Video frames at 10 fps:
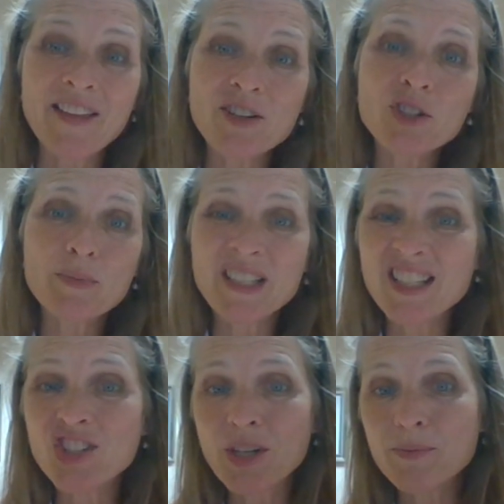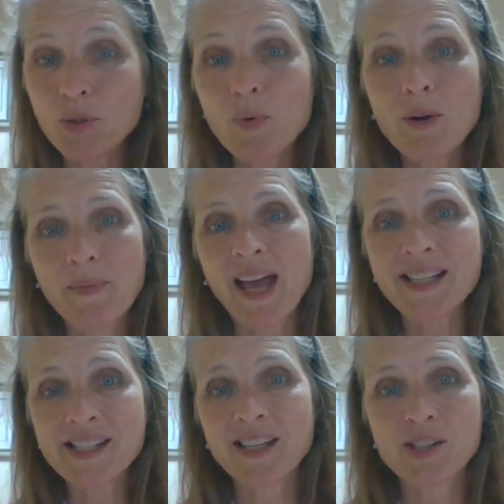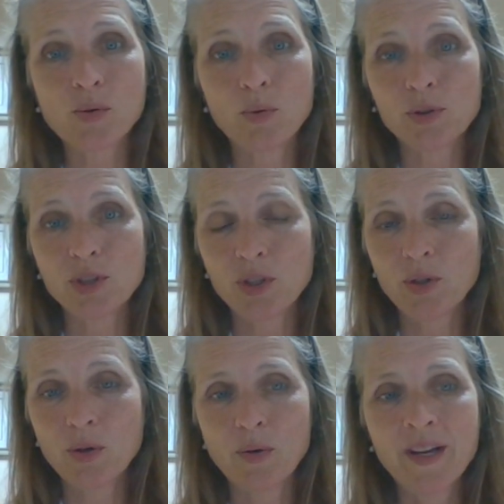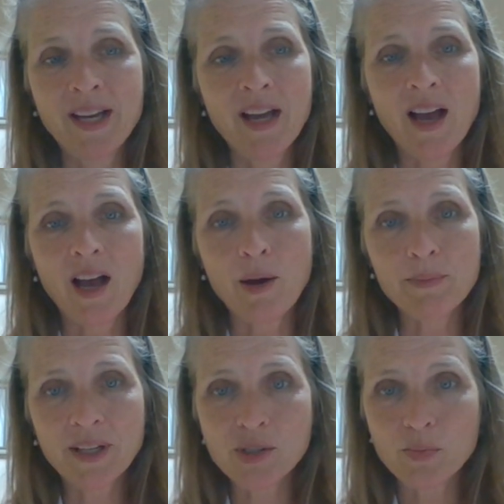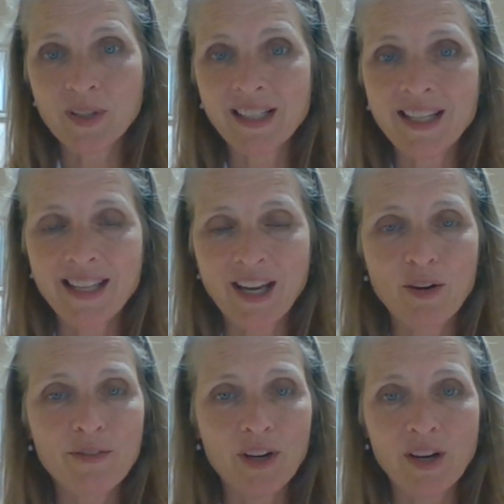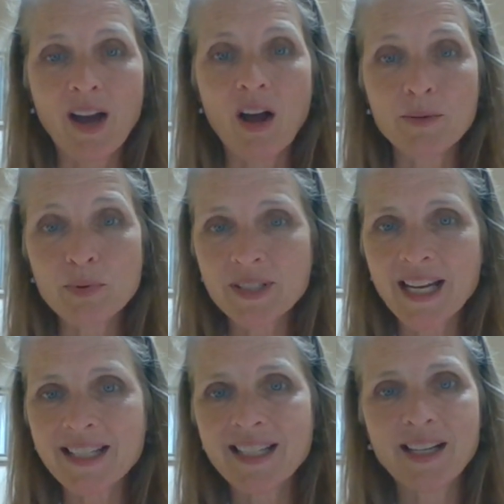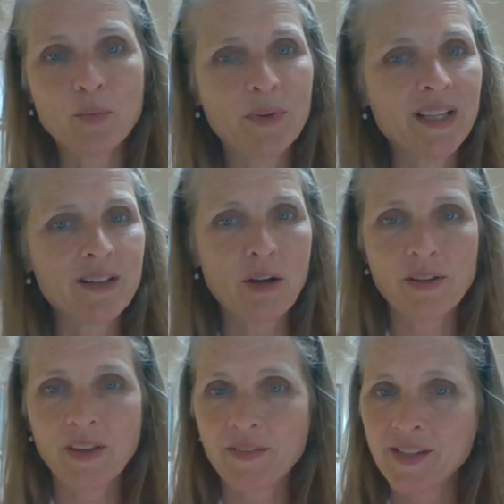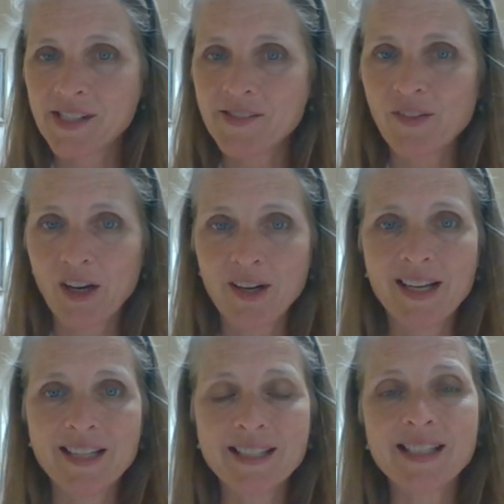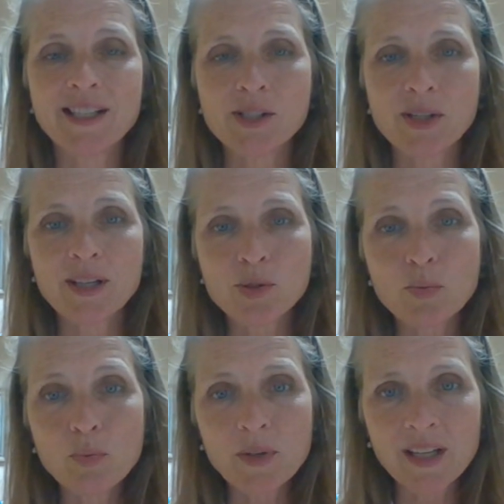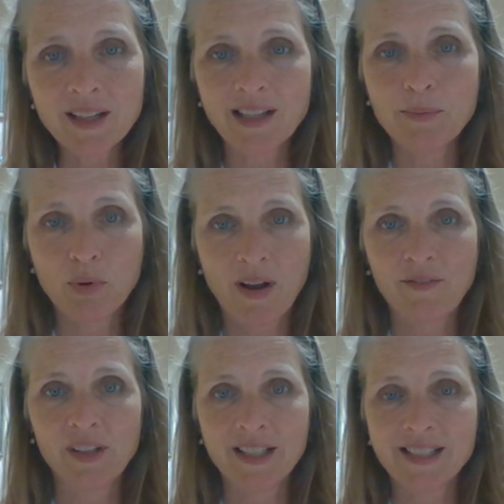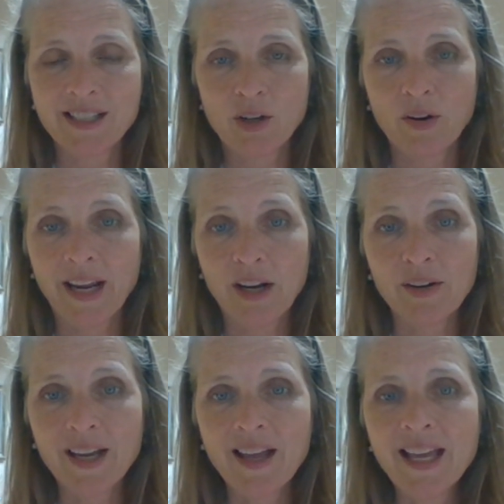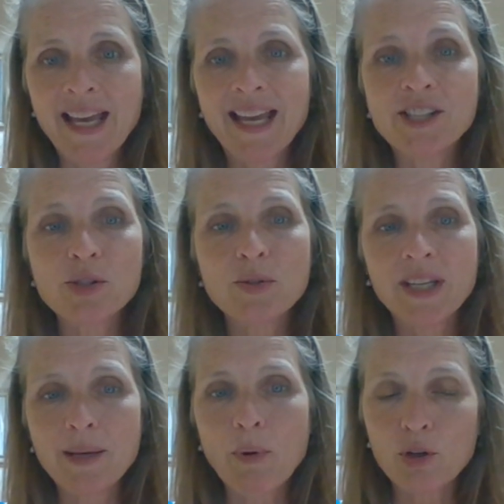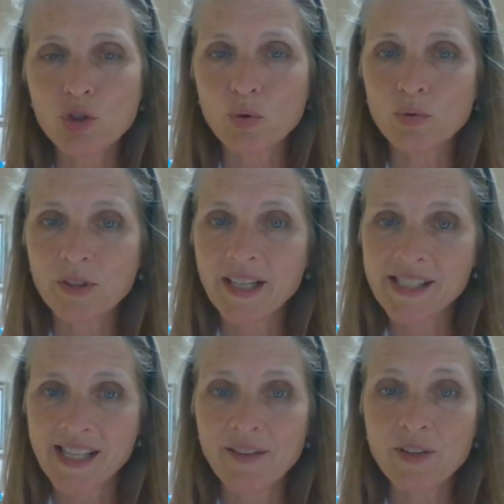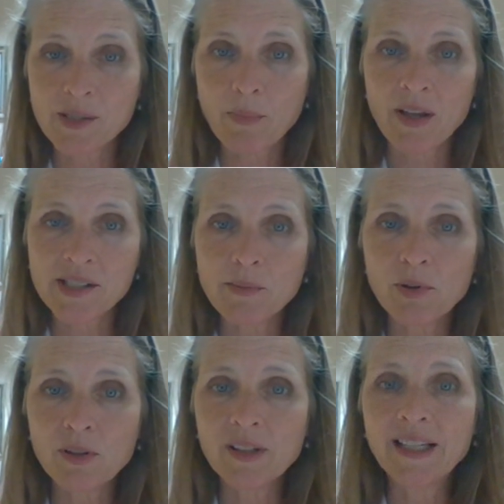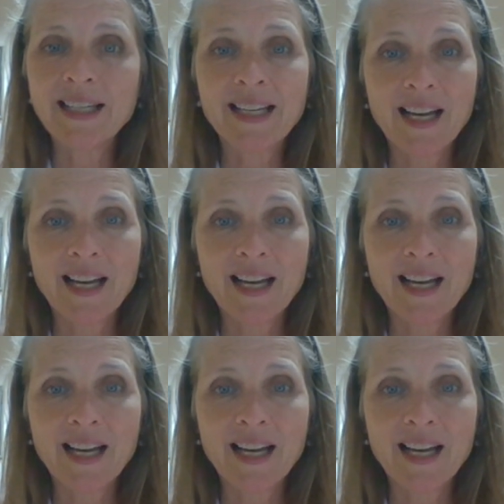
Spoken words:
Now they should be teaching them to wear a mask at school too, because really they are very unprotected, and we know that this variant is really prevalent in our area. And so to keep our children as safe as possible,